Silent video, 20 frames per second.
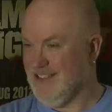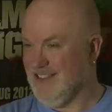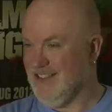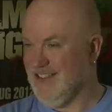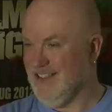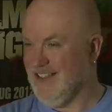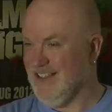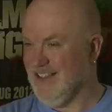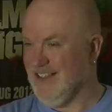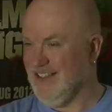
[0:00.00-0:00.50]

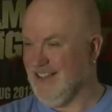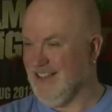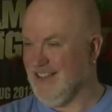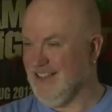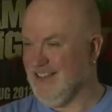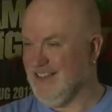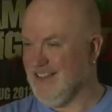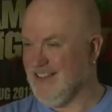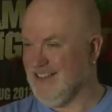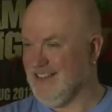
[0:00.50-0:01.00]

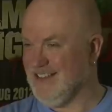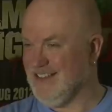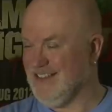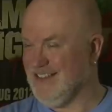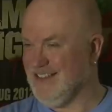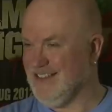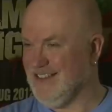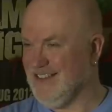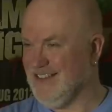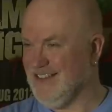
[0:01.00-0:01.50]

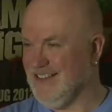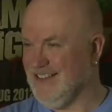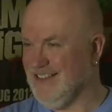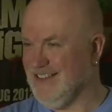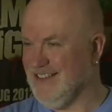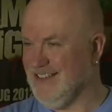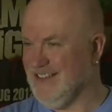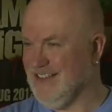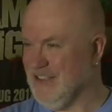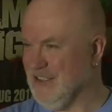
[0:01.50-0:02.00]

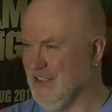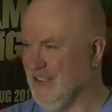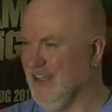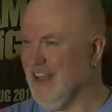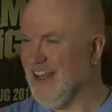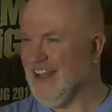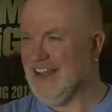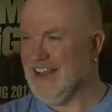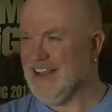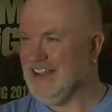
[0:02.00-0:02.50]

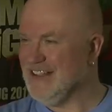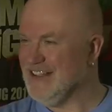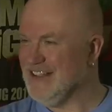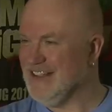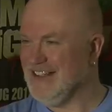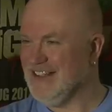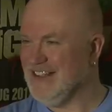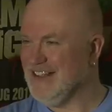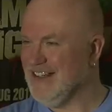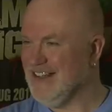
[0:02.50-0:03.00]

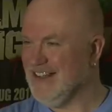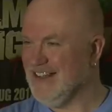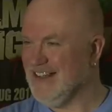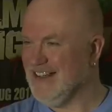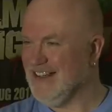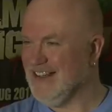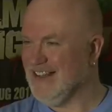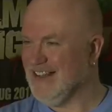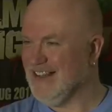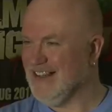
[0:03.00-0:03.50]

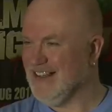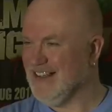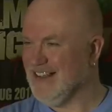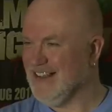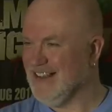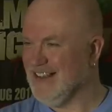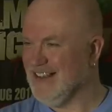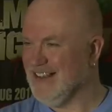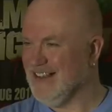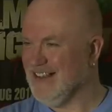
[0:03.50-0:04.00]

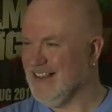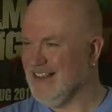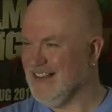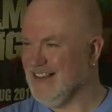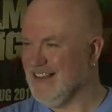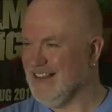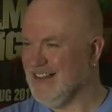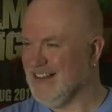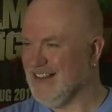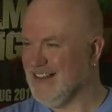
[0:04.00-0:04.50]

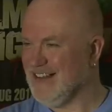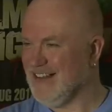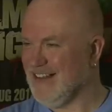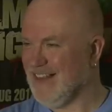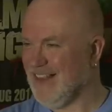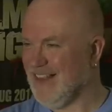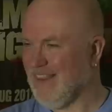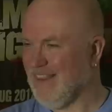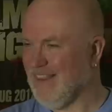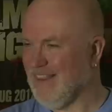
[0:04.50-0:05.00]

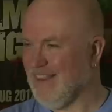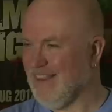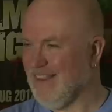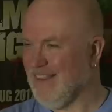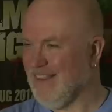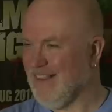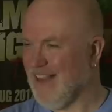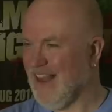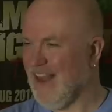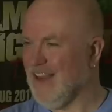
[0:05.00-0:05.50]

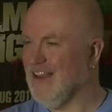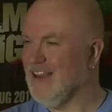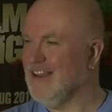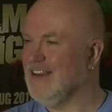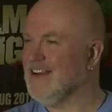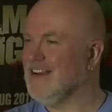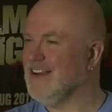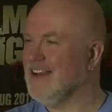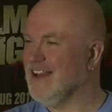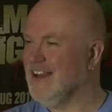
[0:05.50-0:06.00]

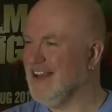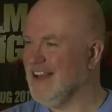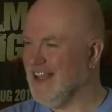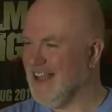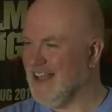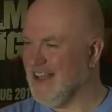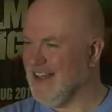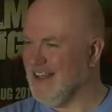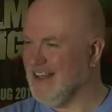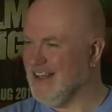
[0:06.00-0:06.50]

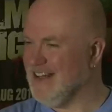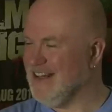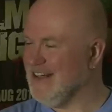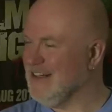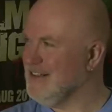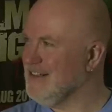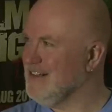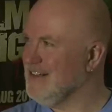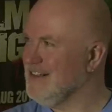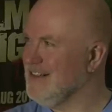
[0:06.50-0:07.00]

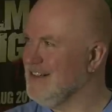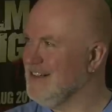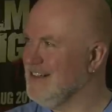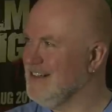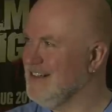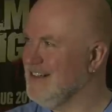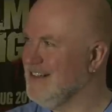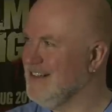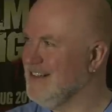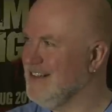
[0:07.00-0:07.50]

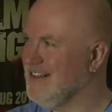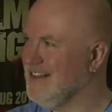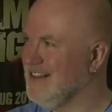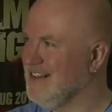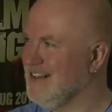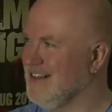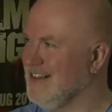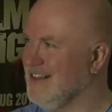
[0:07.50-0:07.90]
(not speaking)